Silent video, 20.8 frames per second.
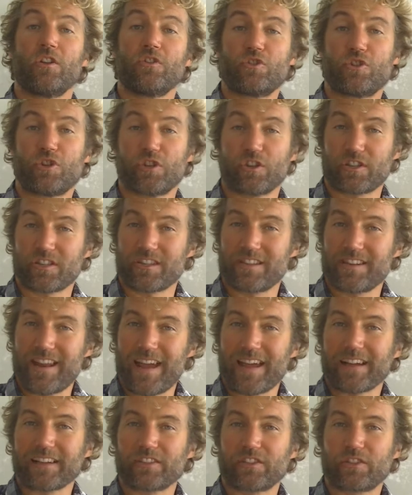just
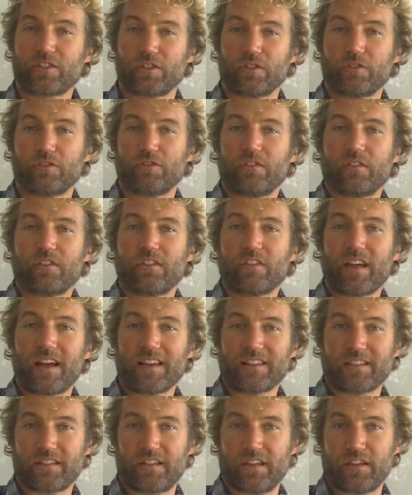next to
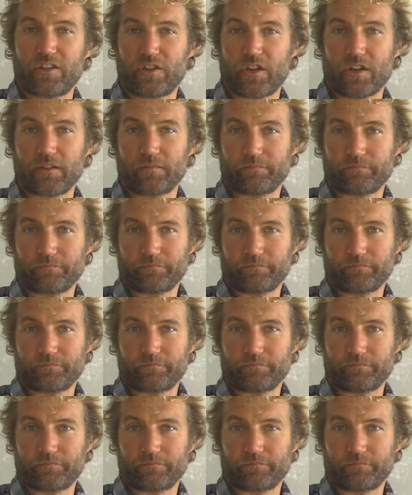that stitching.